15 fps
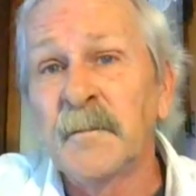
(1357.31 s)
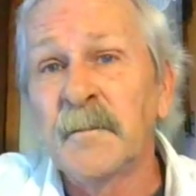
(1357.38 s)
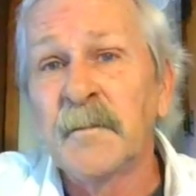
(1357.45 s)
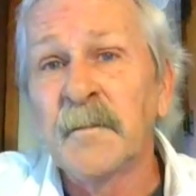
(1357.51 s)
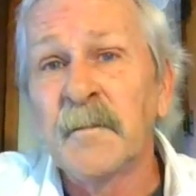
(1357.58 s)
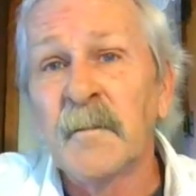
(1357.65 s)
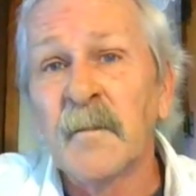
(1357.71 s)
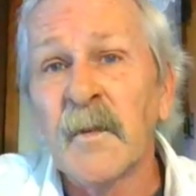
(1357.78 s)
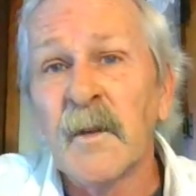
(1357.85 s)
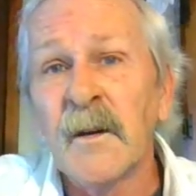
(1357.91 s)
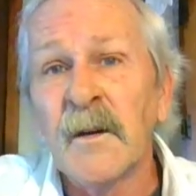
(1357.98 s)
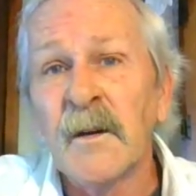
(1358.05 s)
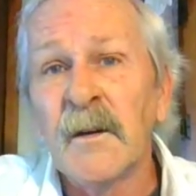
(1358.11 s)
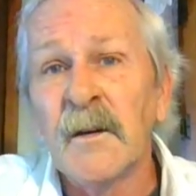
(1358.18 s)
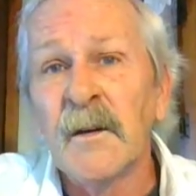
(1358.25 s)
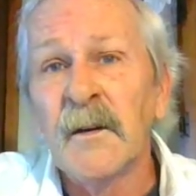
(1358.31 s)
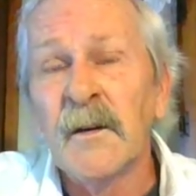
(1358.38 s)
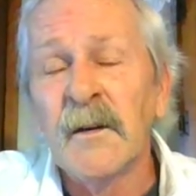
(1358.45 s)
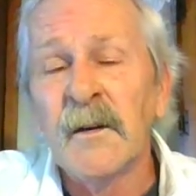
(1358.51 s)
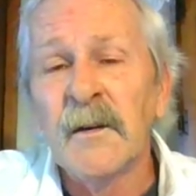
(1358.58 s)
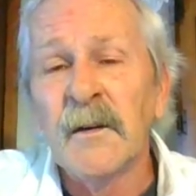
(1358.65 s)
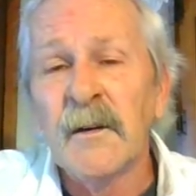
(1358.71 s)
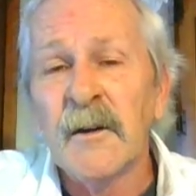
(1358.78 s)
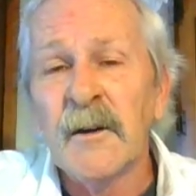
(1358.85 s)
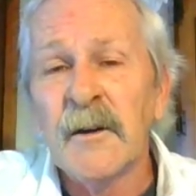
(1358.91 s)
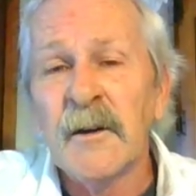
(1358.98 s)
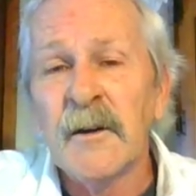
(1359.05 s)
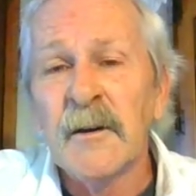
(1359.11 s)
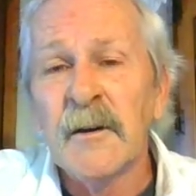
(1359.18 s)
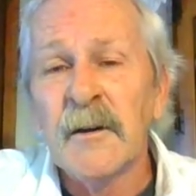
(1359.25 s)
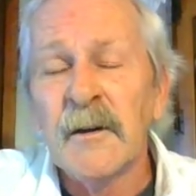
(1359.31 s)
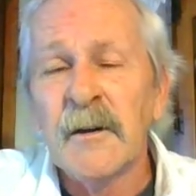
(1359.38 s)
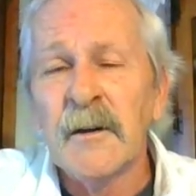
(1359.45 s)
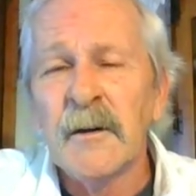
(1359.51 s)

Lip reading: No one is speaking in this clip.